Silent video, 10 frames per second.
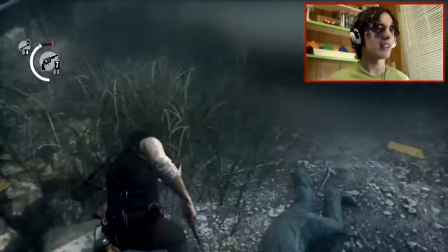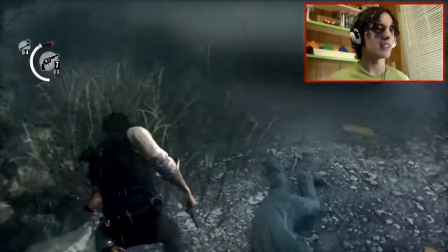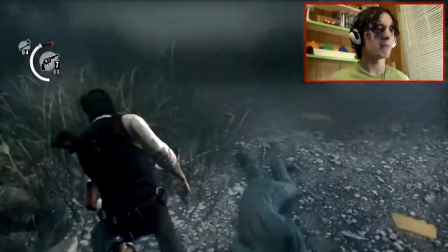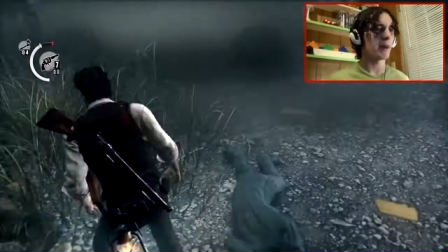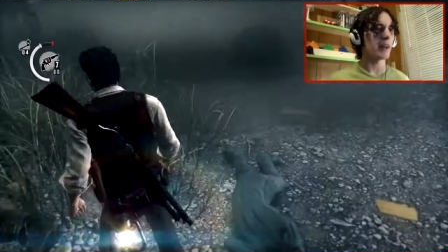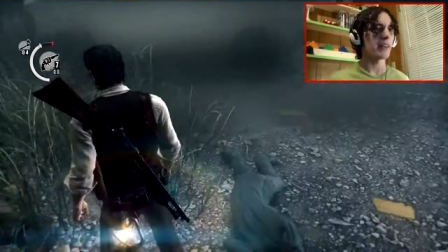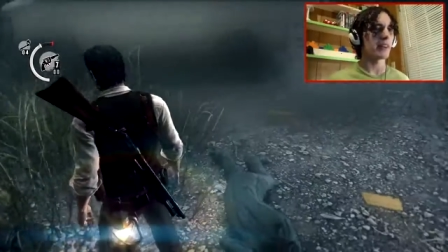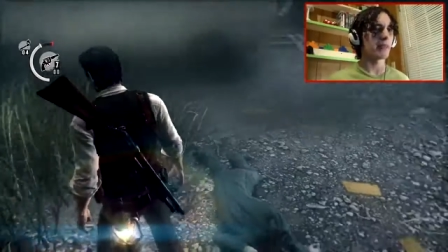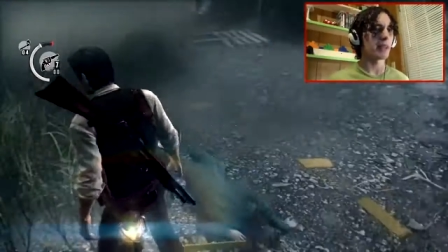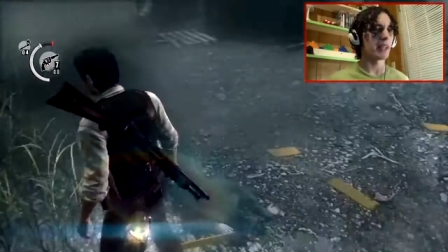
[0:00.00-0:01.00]
It's
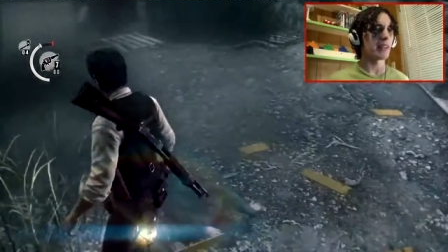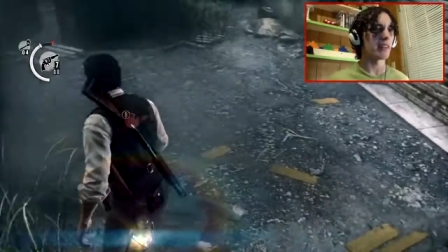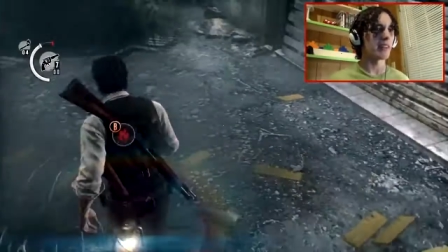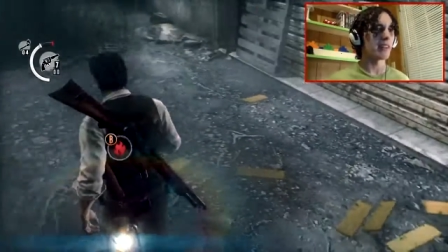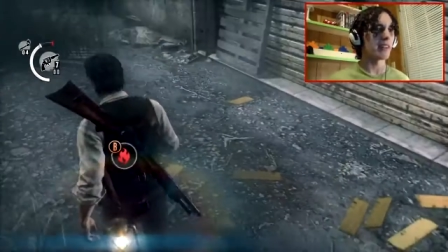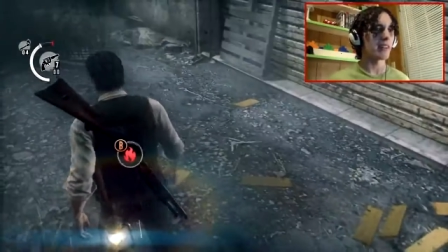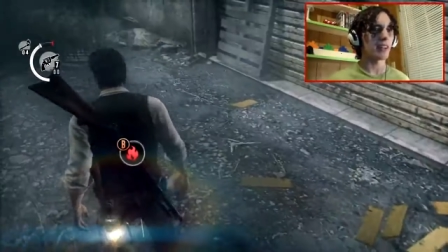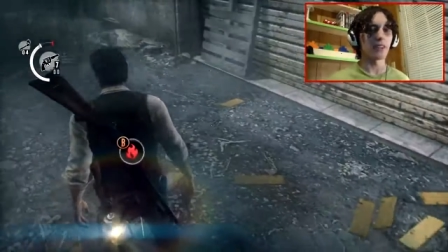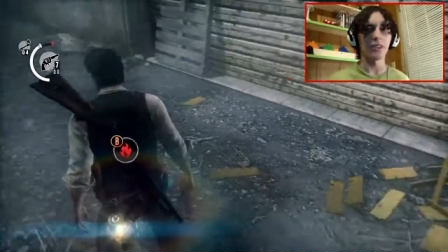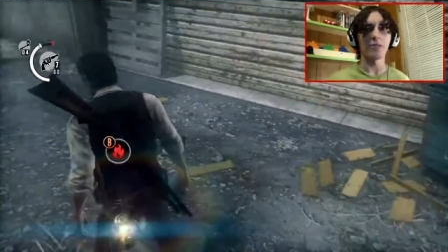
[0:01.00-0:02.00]
bothering me. Like,
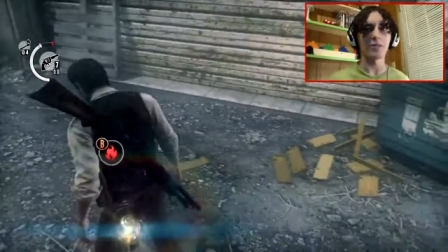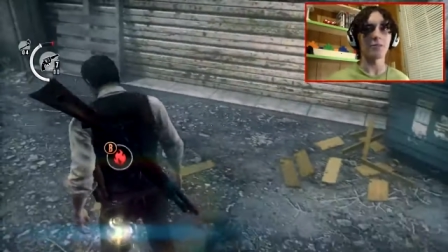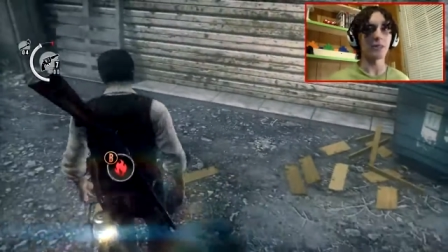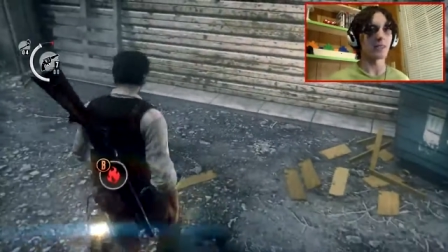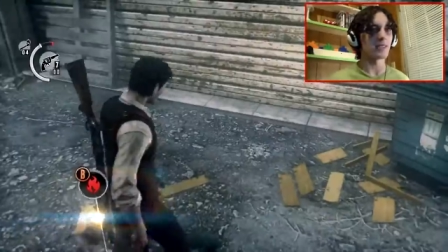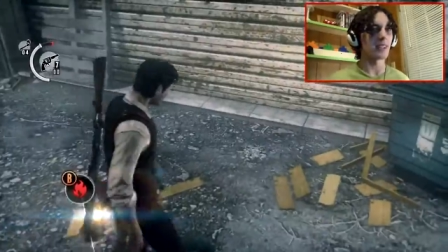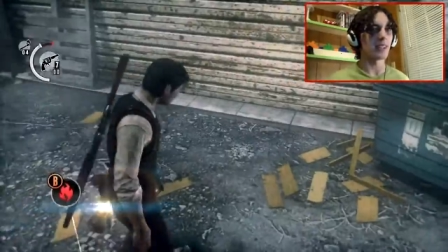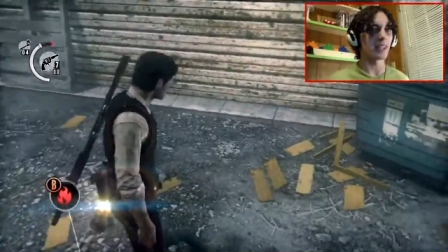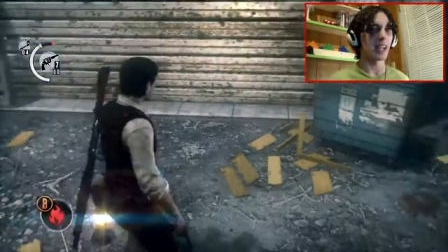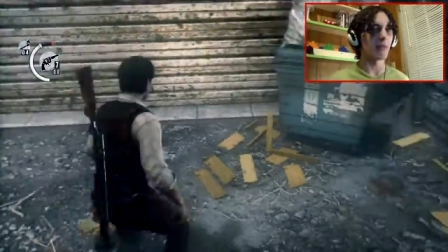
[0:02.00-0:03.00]
I don't know if you'll be able to see it
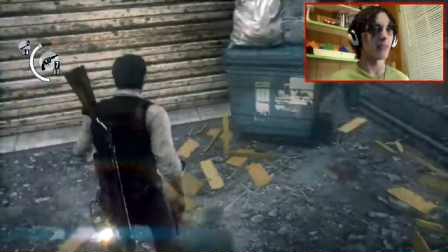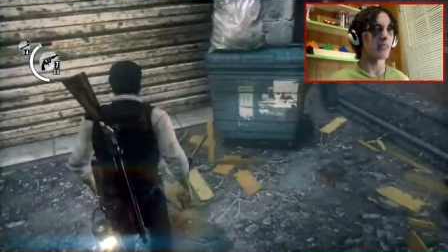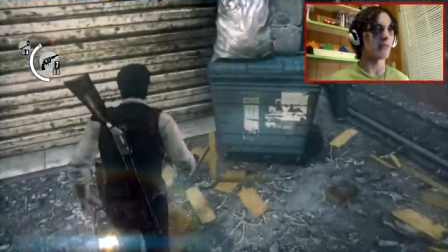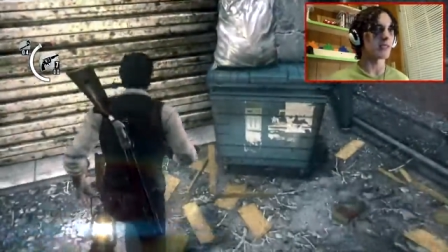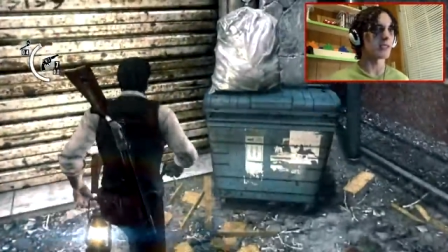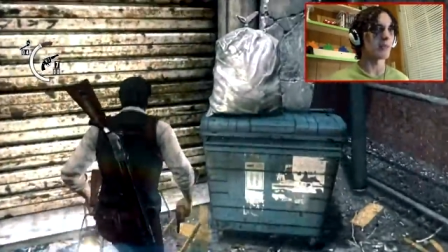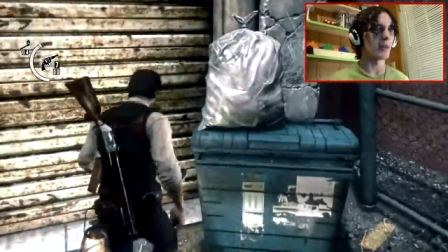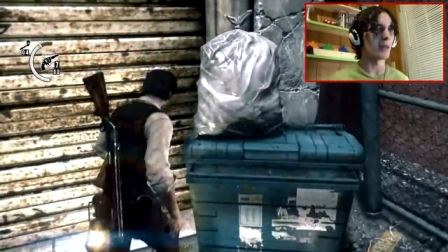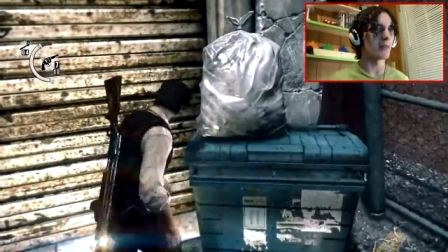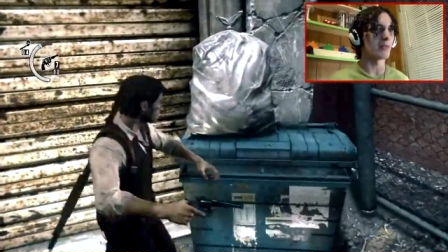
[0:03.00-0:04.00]
on camera. The thing was
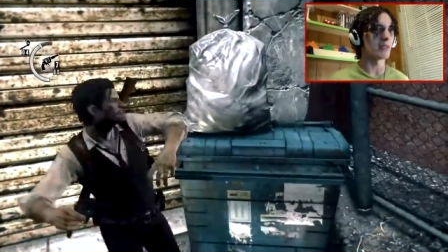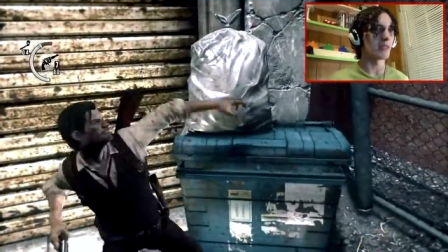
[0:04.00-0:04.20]
small, but it was